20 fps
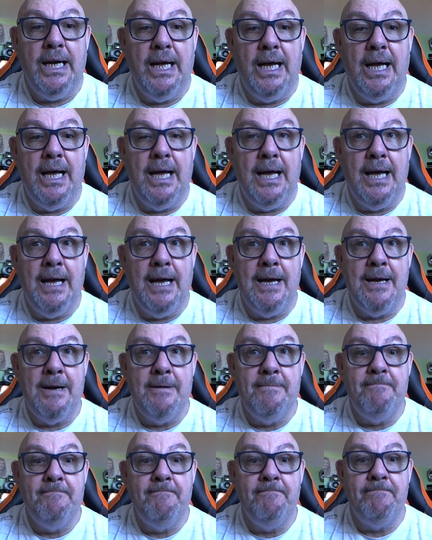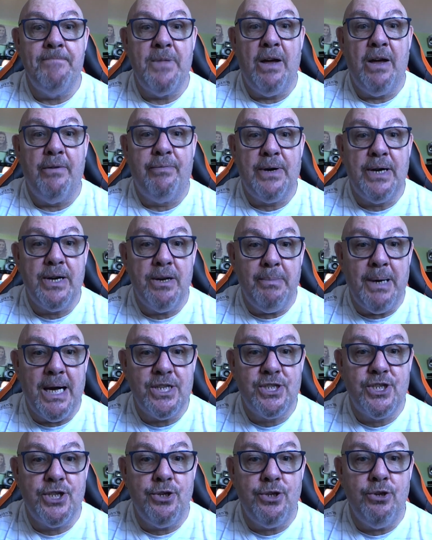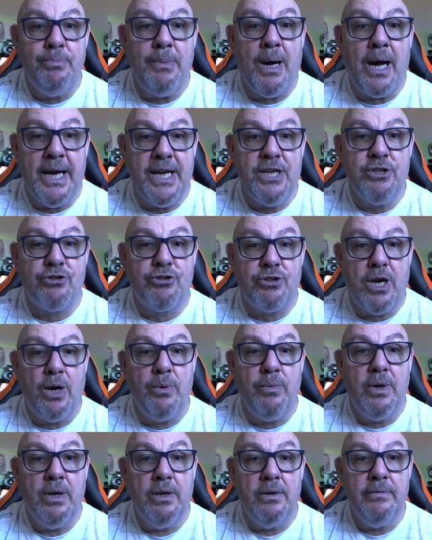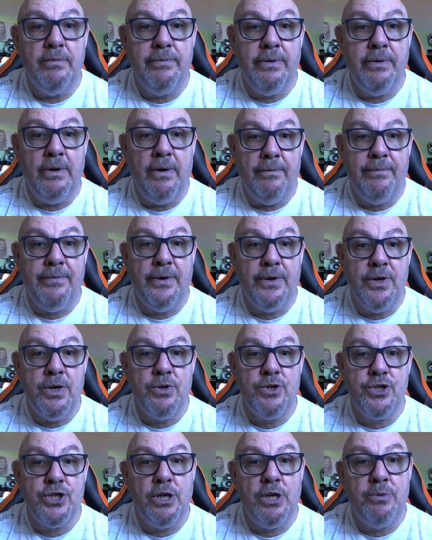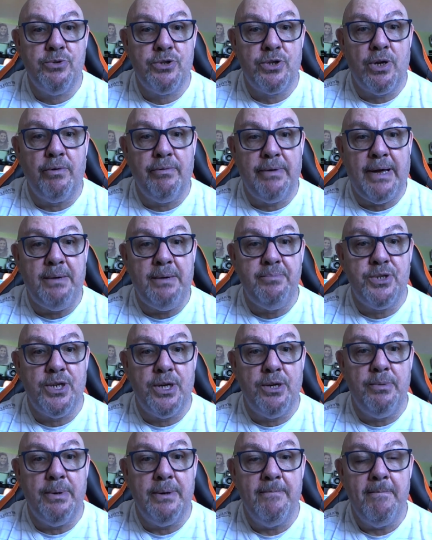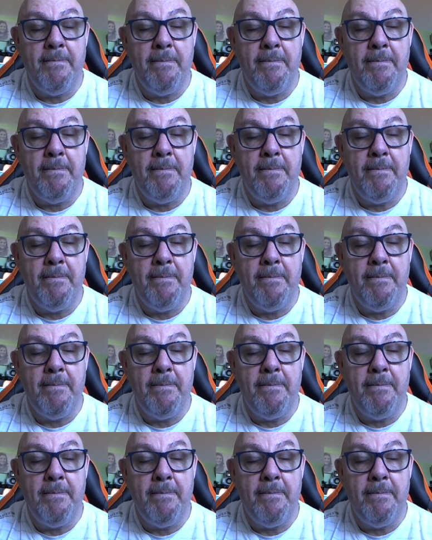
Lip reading: a friend of mine to do my intro for YouTube stroke VapeTube.